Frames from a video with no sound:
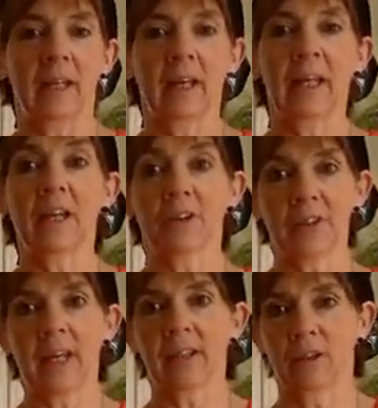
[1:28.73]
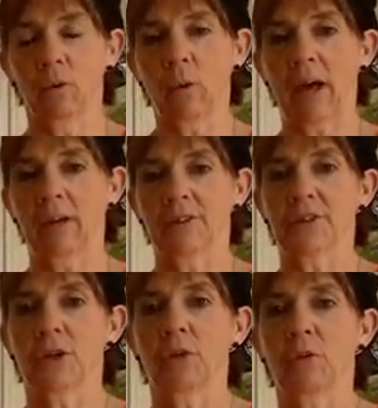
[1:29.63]
It'll take a little while.
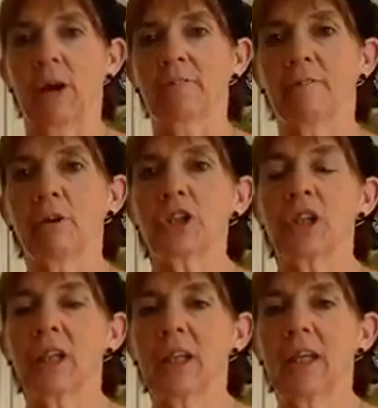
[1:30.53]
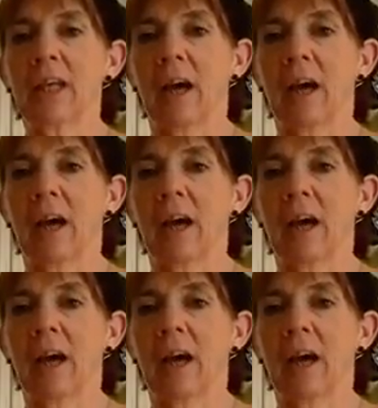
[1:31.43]
So unfortunately,